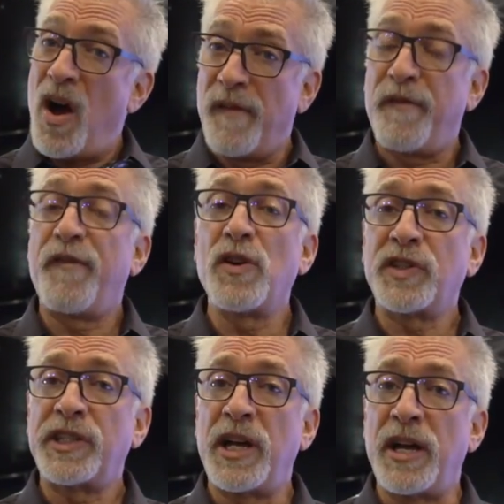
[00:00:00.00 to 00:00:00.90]
On
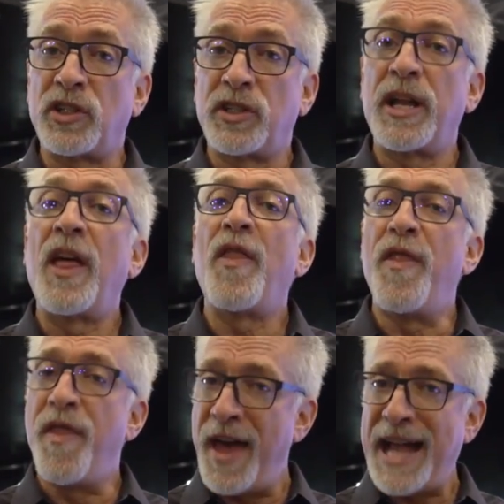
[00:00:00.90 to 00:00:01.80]
first touch,
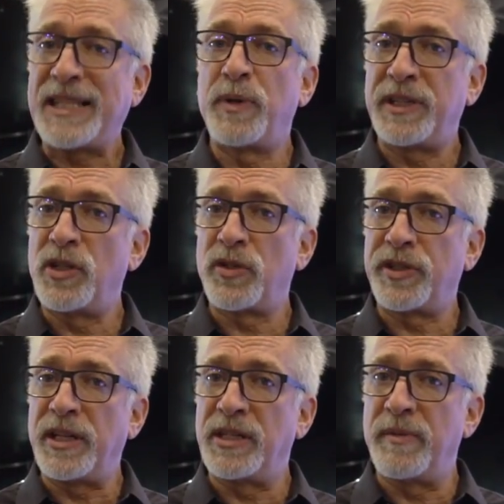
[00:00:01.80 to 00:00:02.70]
that's what's
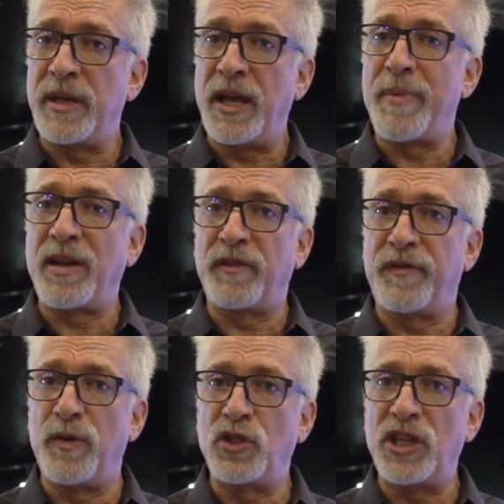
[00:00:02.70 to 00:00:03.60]
interesting to me about the
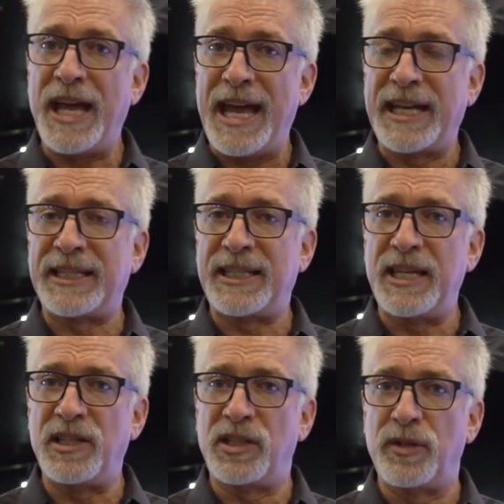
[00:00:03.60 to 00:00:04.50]
Fuji
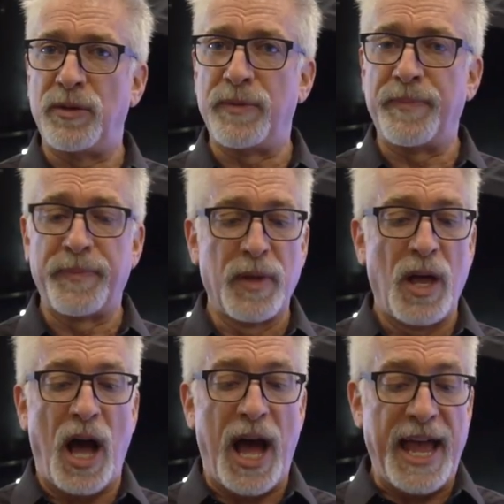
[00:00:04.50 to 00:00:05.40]

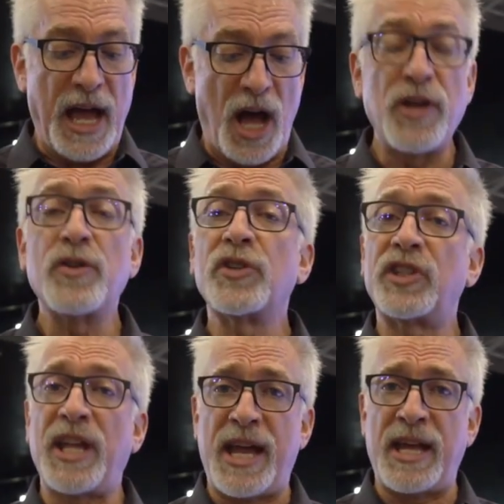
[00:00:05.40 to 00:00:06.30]
X-T2. I
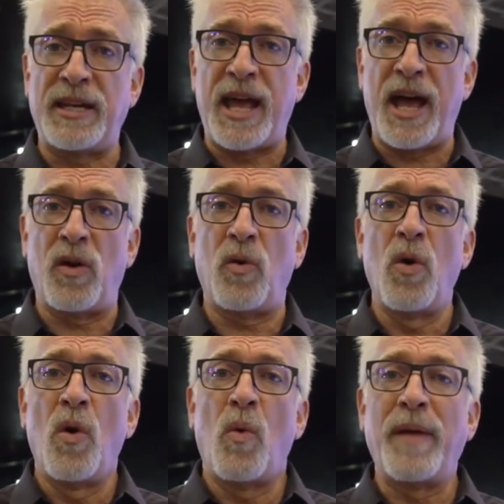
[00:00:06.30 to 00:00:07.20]
understand now
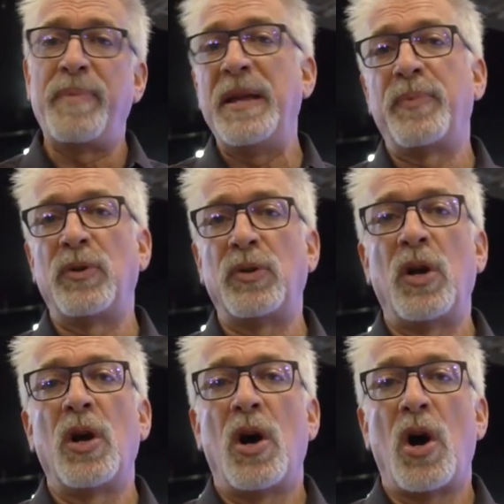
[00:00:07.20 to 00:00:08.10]
why people
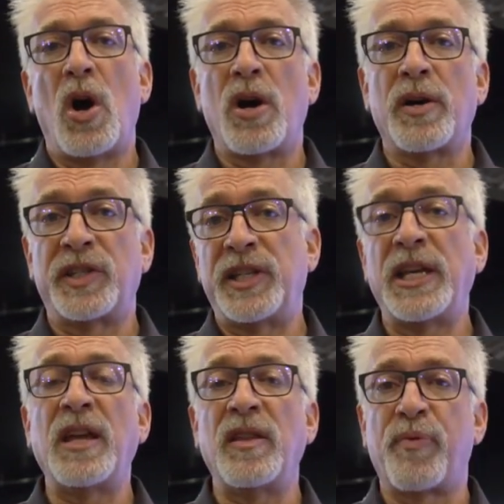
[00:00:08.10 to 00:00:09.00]
are
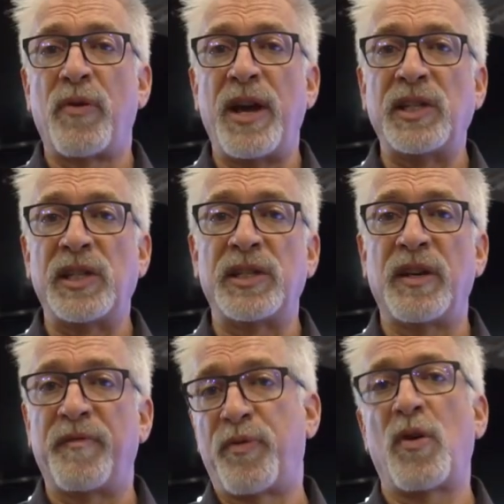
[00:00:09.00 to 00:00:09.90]
singing the praises
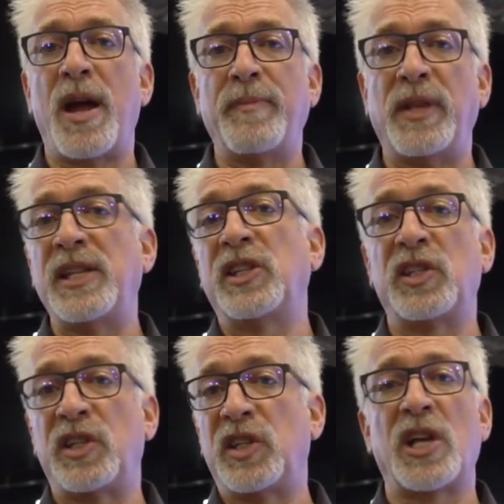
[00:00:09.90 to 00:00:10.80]
of prime
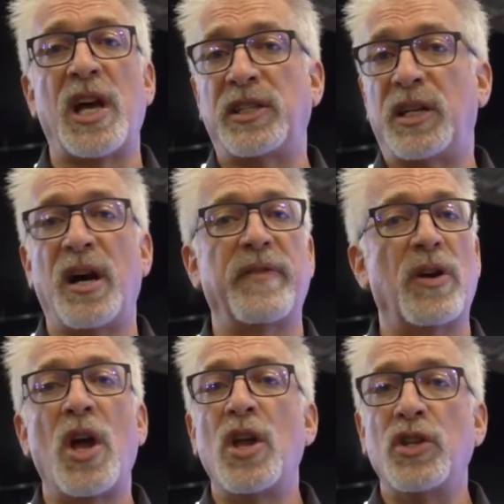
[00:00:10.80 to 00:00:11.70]
lenses designed to
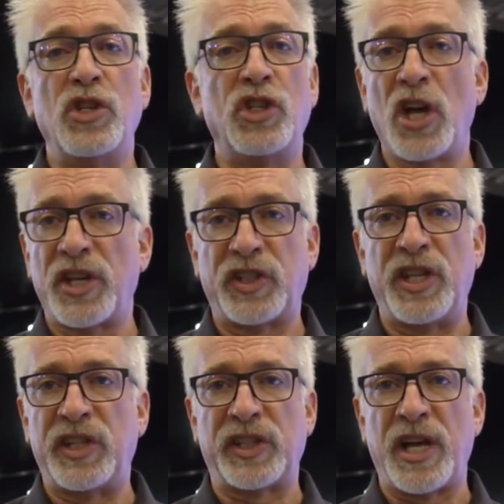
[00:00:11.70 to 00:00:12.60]
cover just
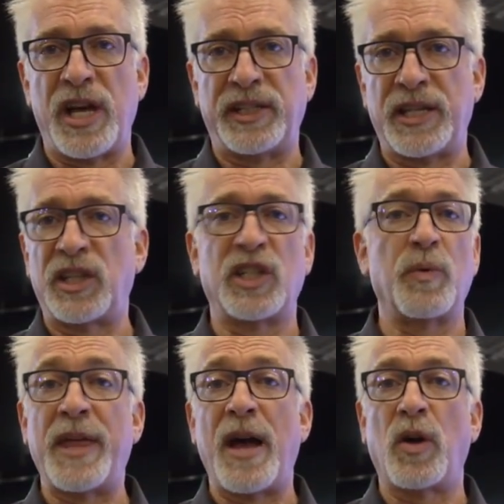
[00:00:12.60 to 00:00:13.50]
this size sensor
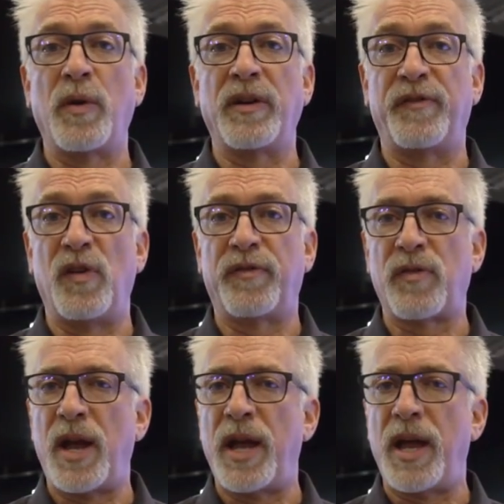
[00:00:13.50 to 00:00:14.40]
without going to full
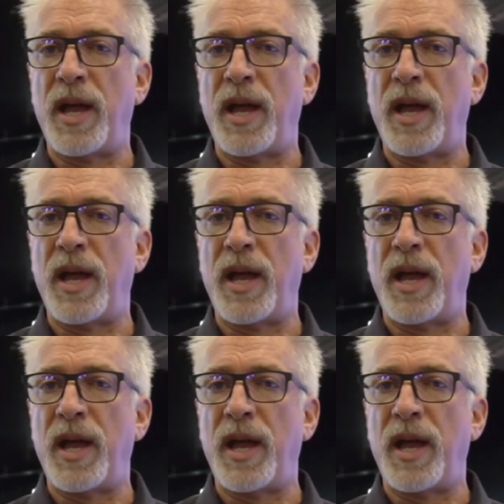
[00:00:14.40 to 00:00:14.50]
frame.